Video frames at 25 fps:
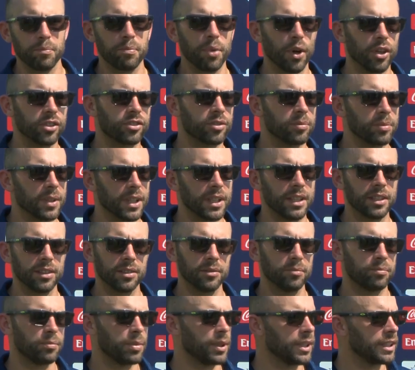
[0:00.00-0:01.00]
possibly,
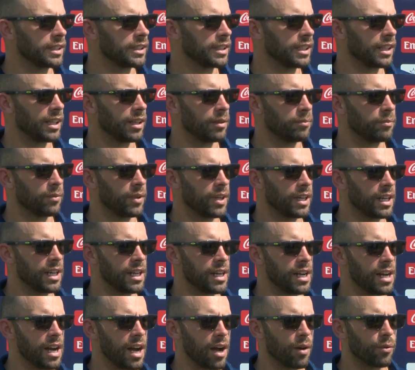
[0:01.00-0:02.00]
but
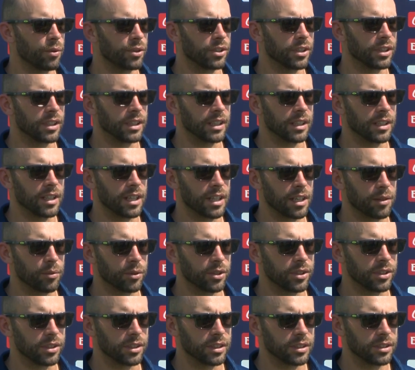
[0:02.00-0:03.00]
I
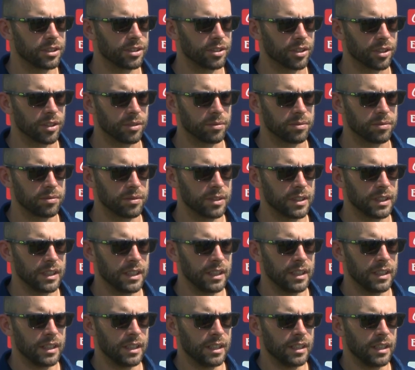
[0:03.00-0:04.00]
wouldn't sort of
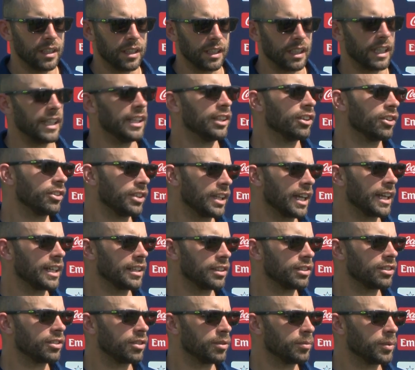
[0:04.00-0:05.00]
lean on that
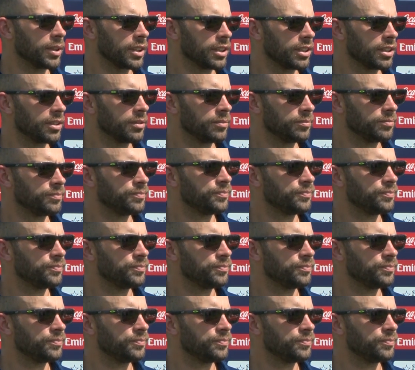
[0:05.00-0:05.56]
too much.